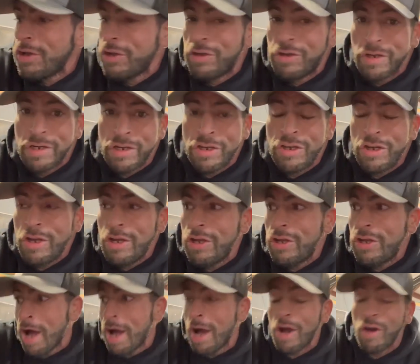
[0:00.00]
good
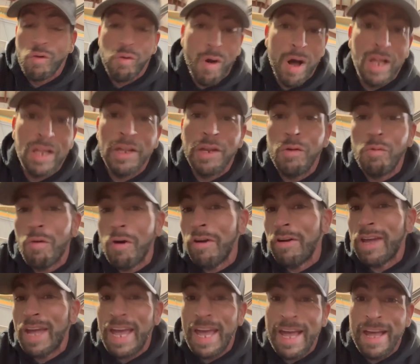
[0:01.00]
quality
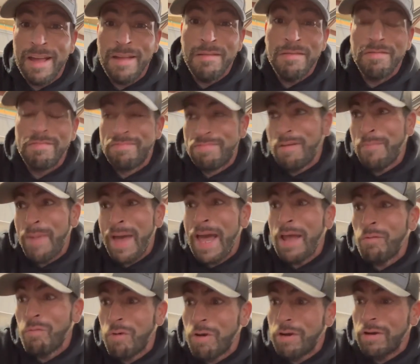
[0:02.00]
work and the
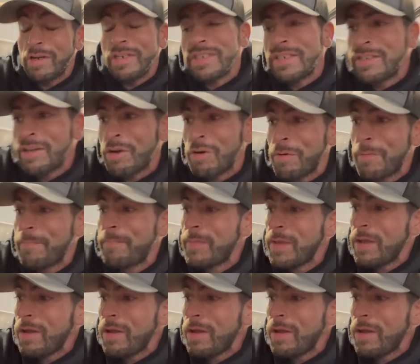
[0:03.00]
bad work. So